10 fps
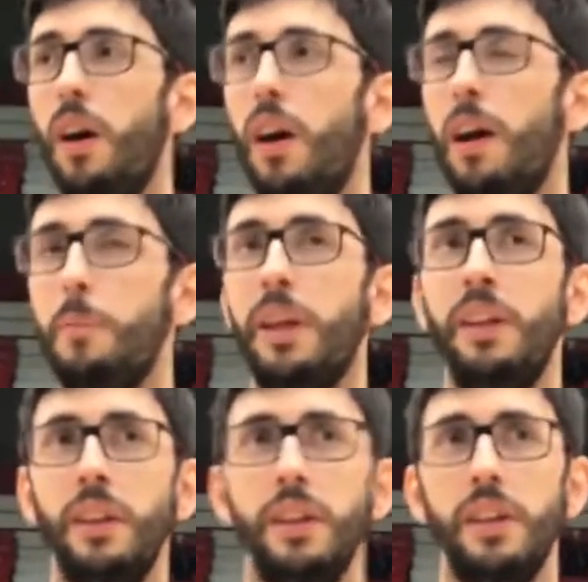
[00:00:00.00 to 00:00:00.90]
I
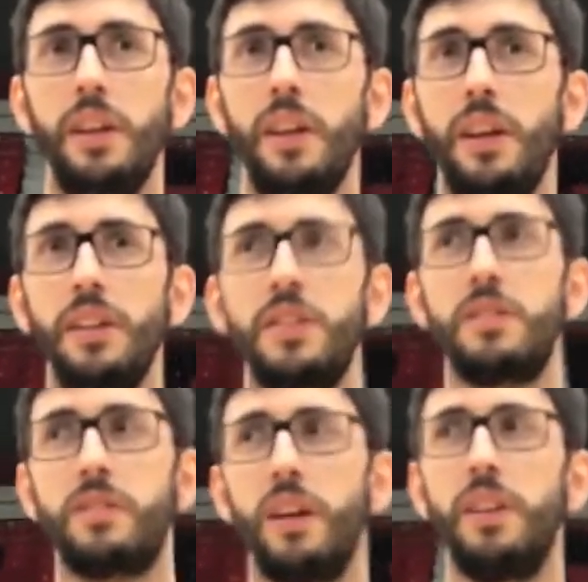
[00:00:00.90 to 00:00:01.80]
mean,
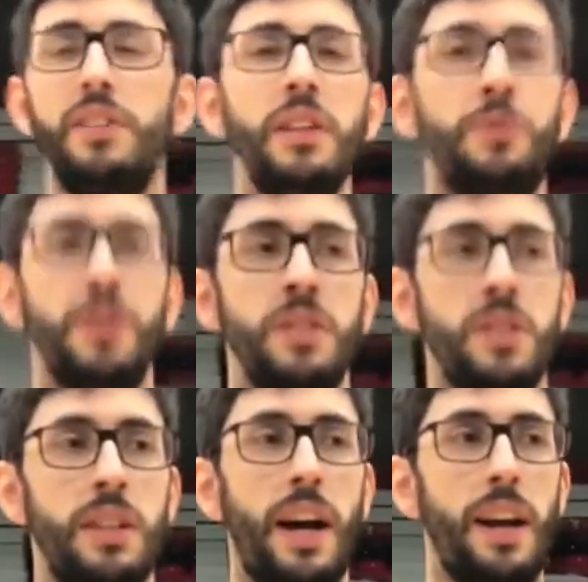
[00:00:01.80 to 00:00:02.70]
it's a different
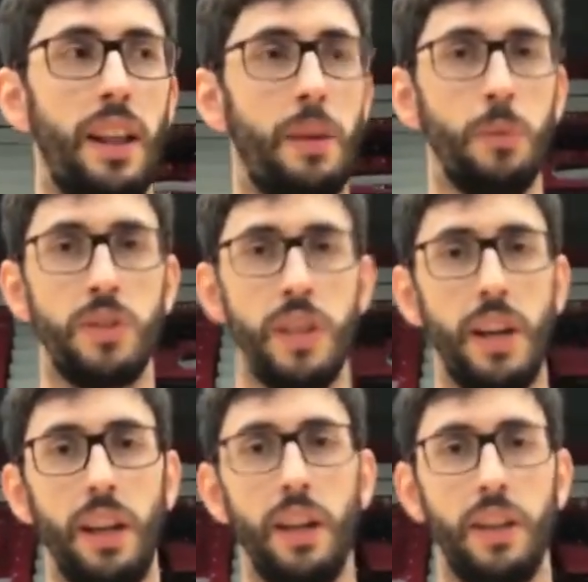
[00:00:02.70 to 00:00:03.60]
style, I would
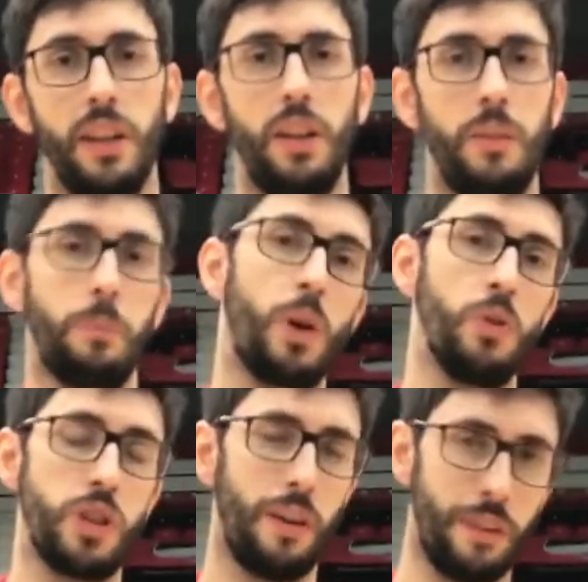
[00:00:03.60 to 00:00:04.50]
say. Like
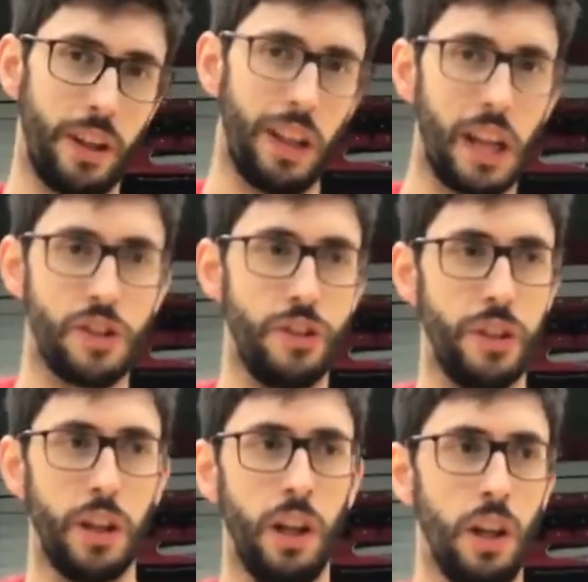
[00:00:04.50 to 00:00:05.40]
Coach Laveria last
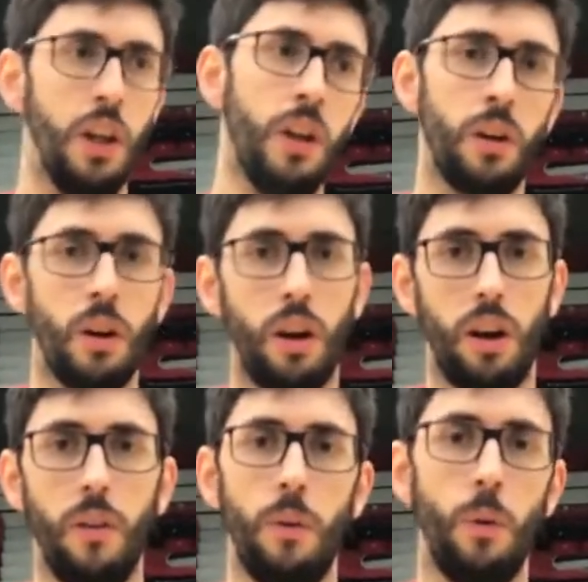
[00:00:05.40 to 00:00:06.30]
year,
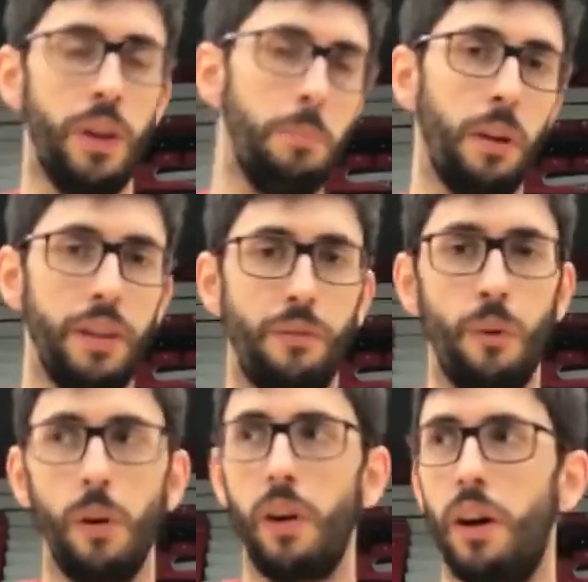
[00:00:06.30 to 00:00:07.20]
who he played
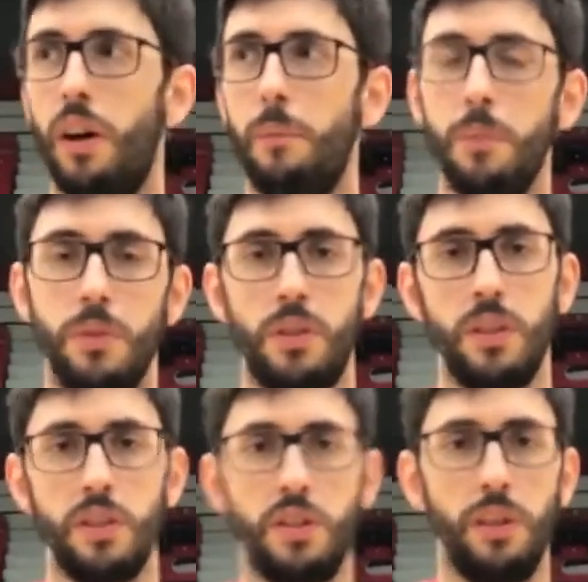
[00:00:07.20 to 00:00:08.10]
for,
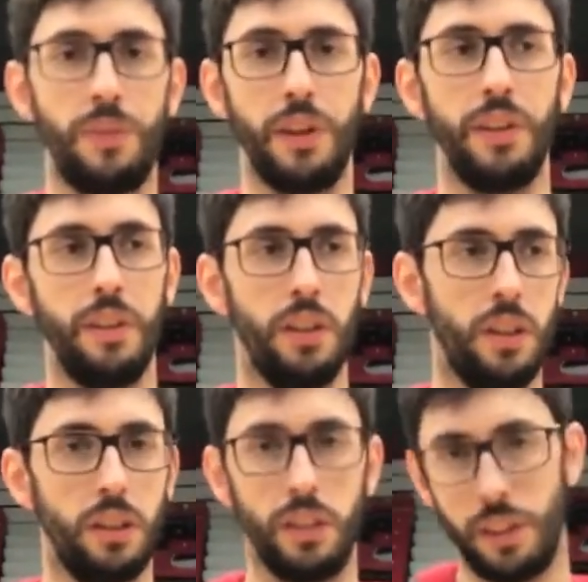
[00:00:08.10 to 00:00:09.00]
is different
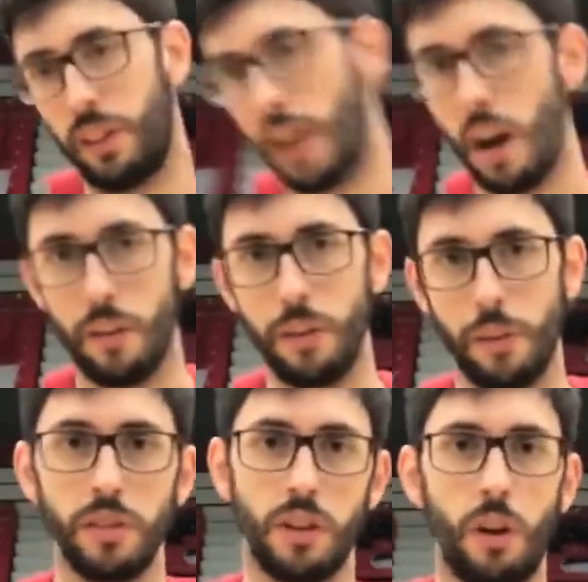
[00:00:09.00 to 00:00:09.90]
than Gareth
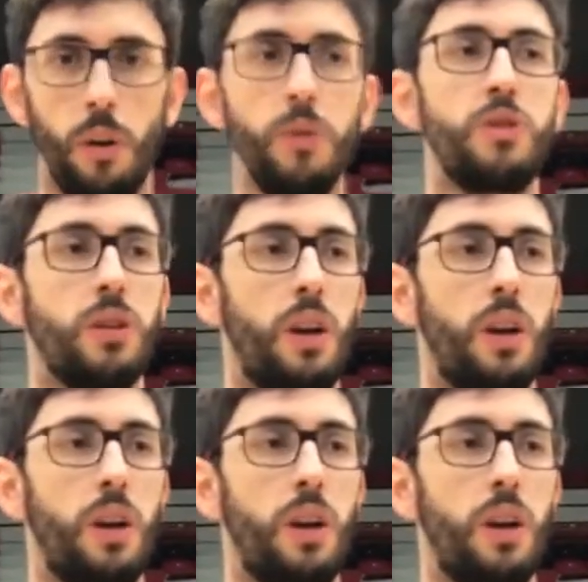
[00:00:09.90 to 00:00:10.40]
as a coach.